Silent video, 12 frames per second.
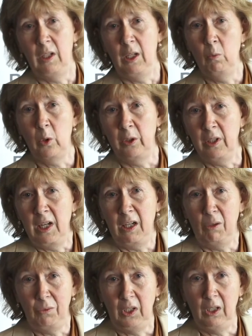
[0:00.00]
than one and a
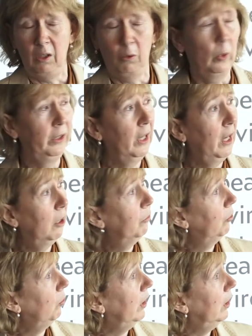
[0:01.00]
half, year, one and a half
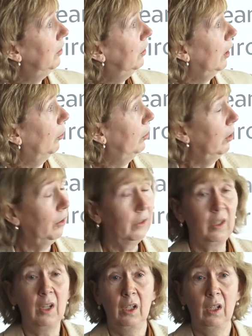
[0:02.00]
degree Celsius
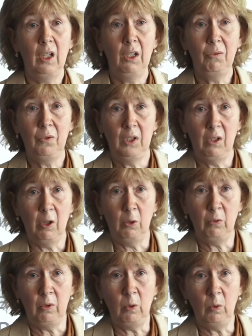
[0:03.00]
if we
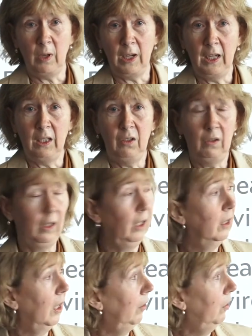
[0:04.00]
don't do
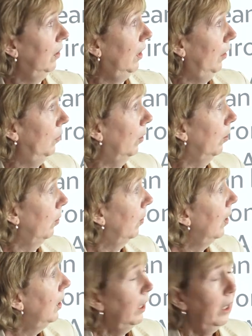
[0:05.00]
anything at, at all.
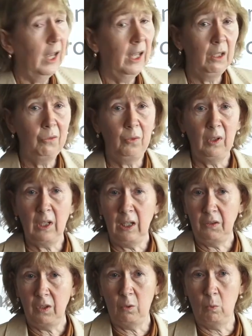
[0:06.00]
And if we
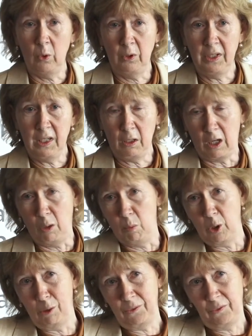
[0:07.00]
at that one and
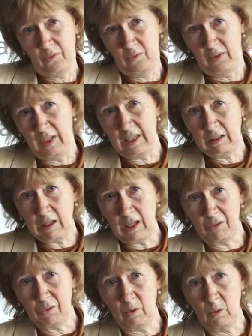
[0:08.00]
above that
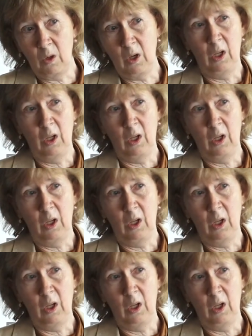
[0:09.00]
level,